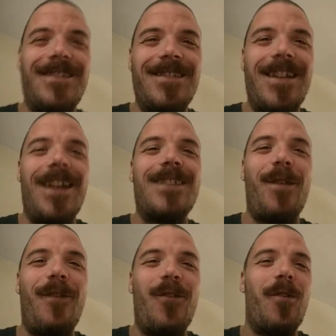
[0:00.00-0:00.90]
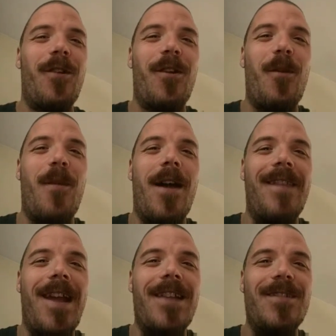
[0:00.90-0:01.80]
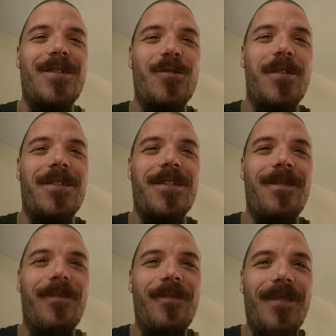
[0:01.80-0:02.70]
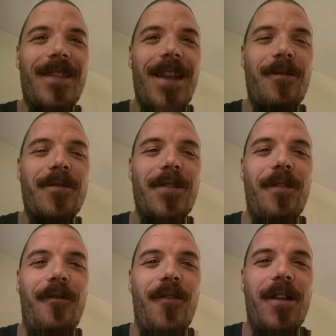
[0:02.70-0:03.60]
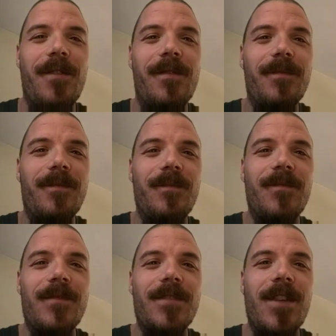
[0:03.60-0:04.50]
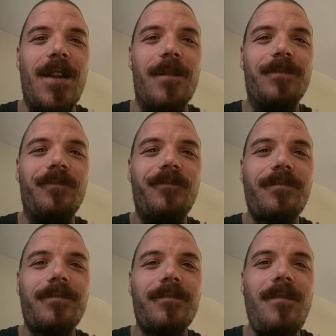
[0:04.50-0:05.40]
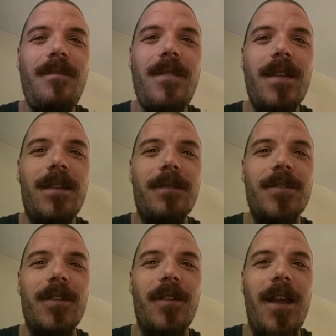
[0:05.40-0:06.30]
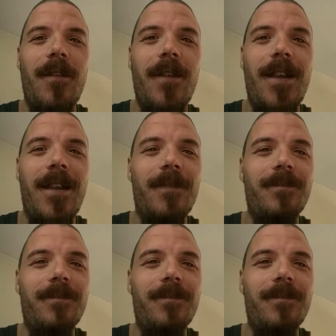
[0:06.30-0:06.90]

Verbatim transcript: text me if you want to know about that situation. That was a little fun. So, I'm chilling out right now